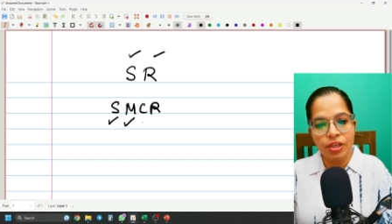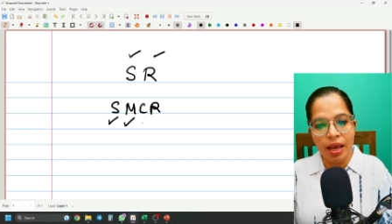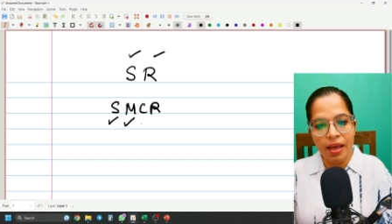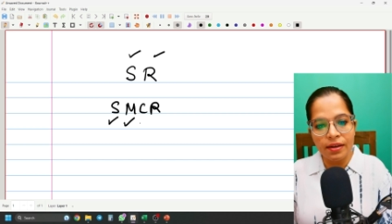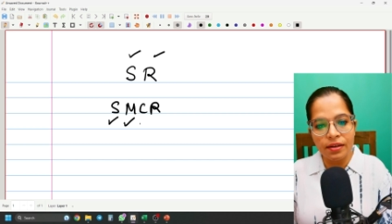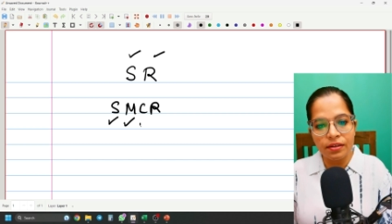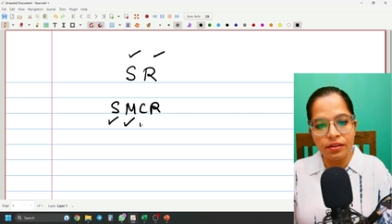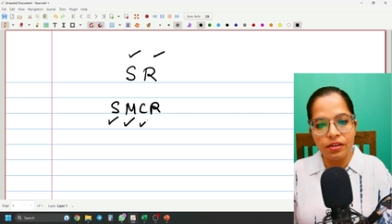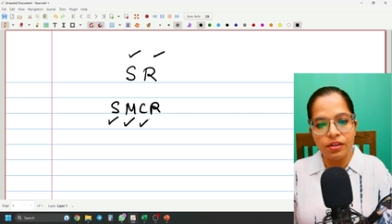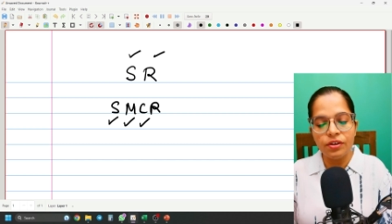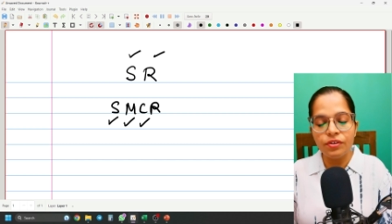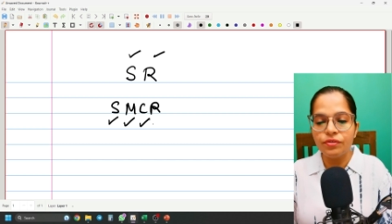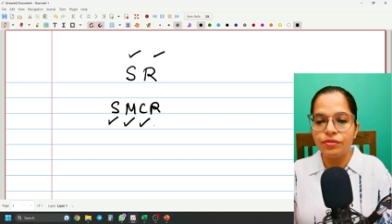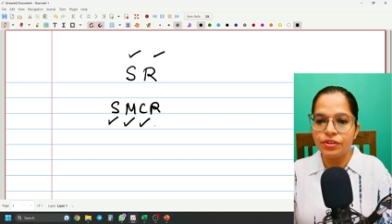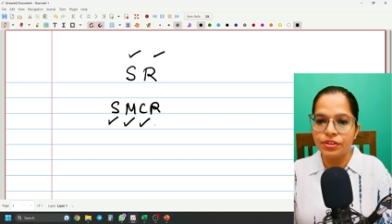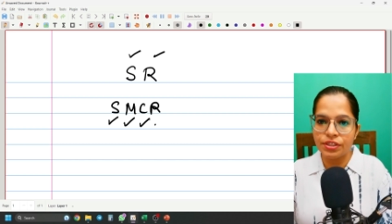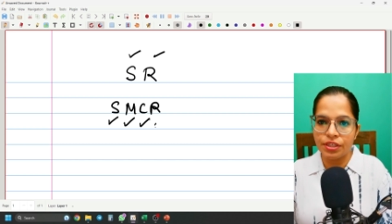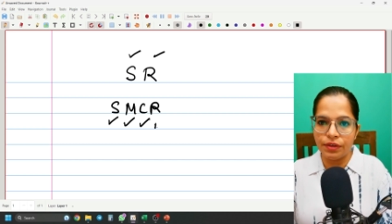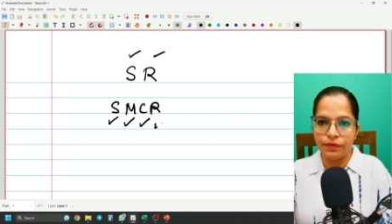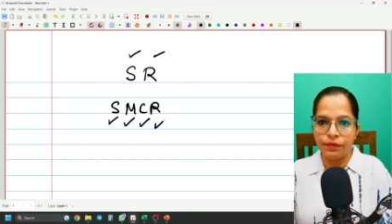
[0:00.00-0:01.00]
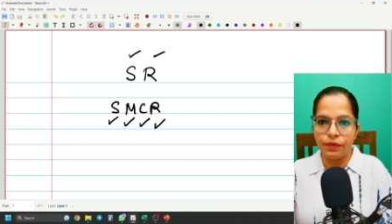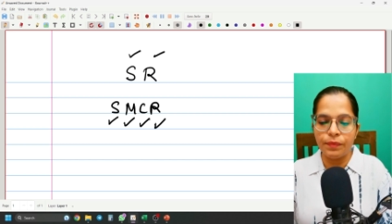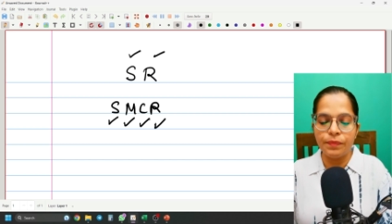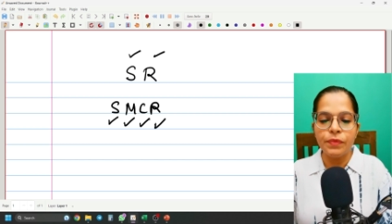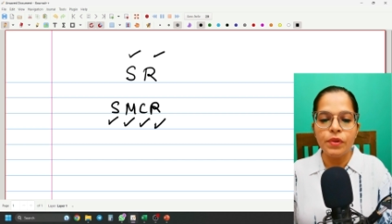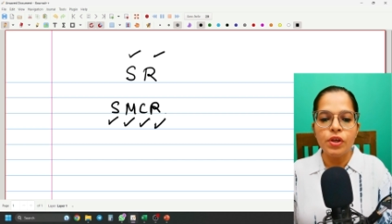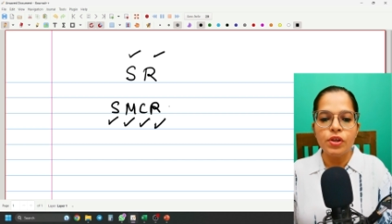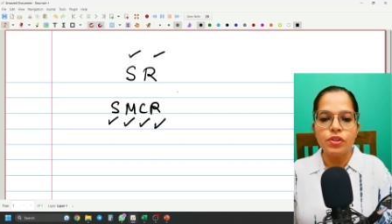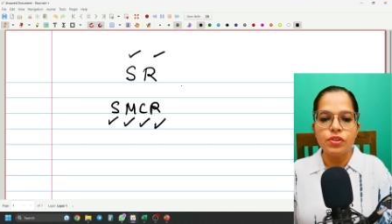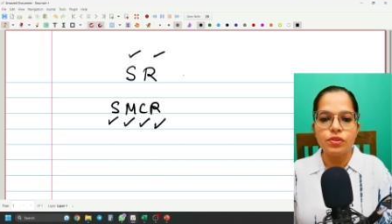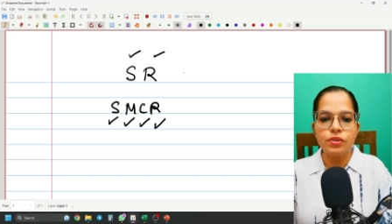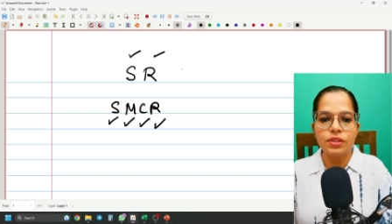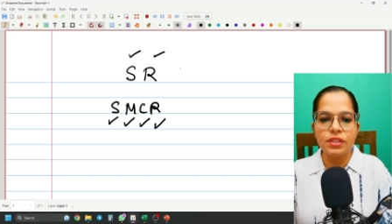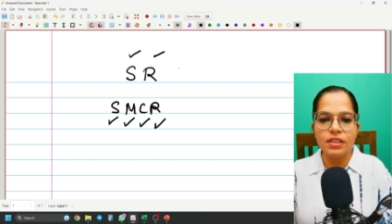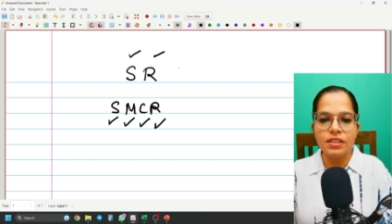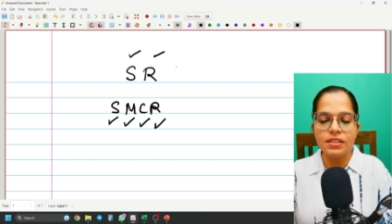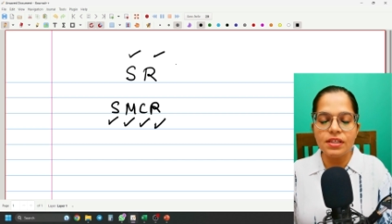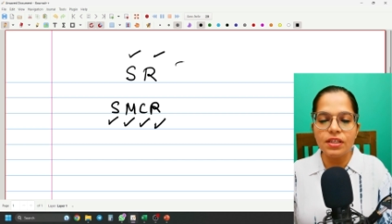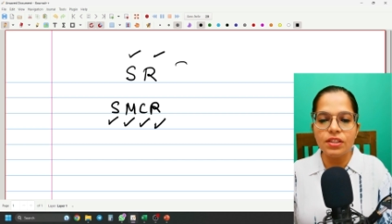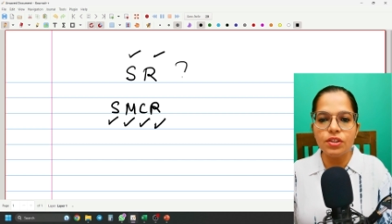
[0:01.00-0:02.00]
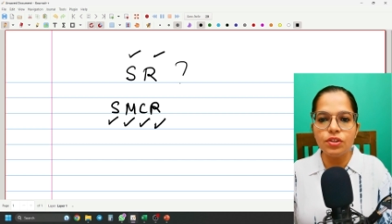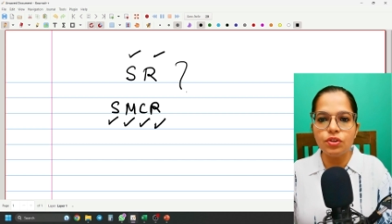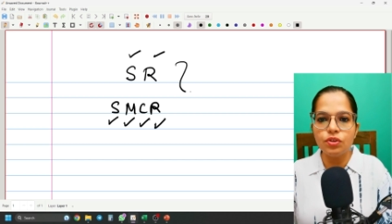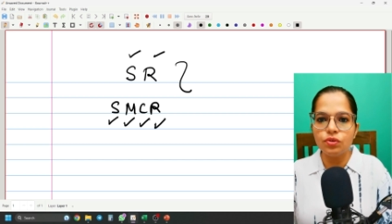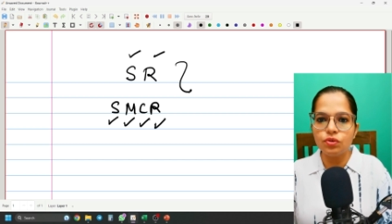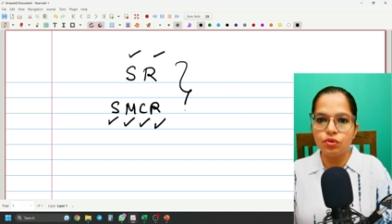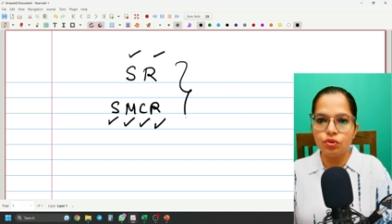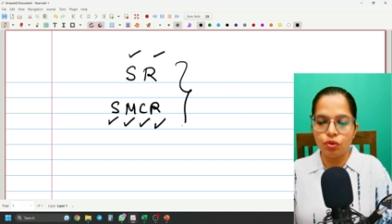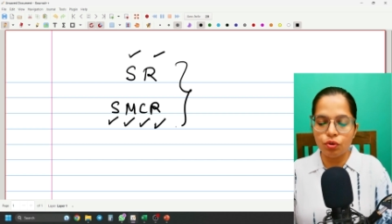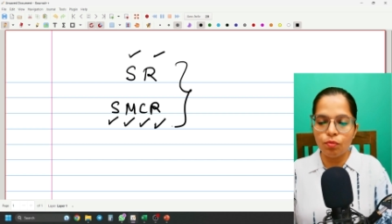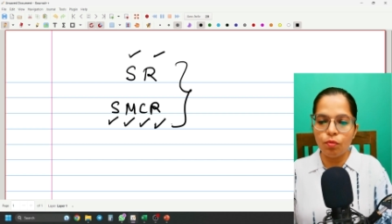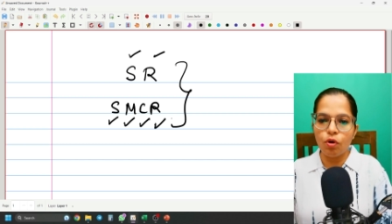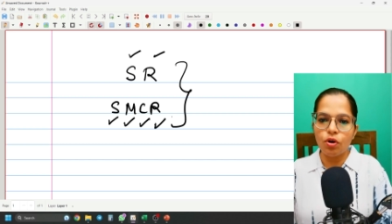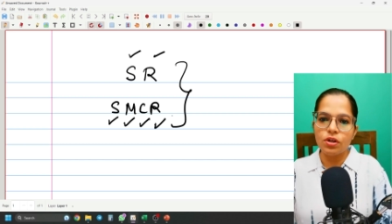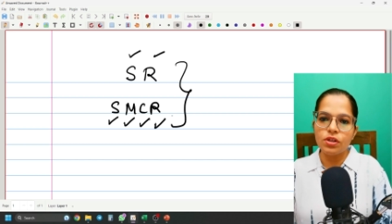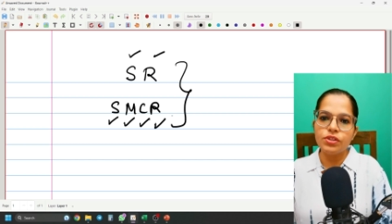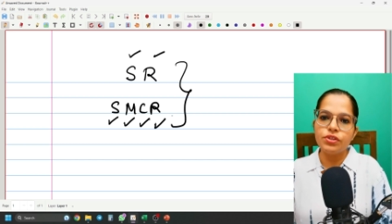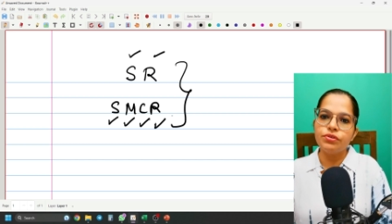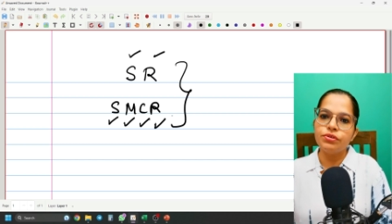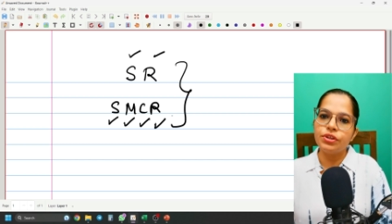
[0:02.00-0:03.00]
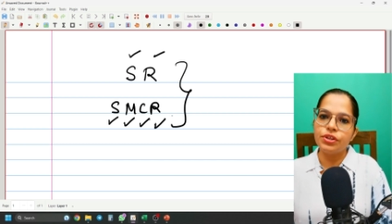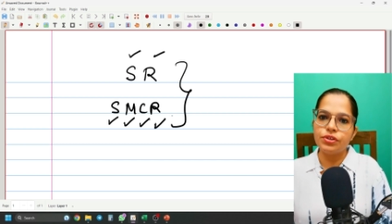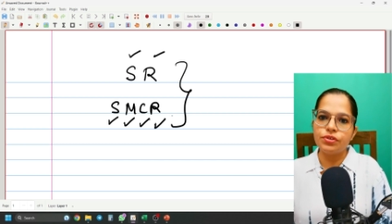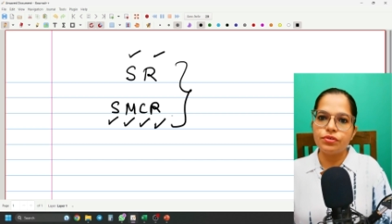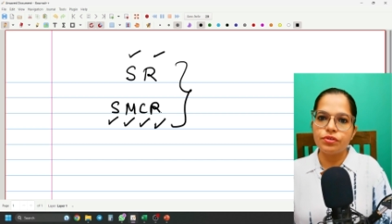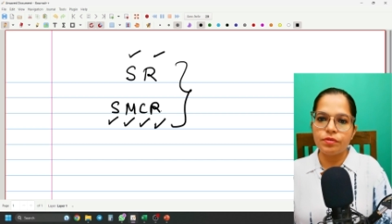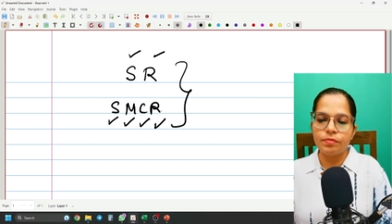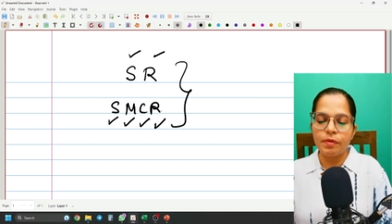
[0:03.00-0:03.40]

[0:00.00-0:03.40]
channel receiver so these are the two models you need to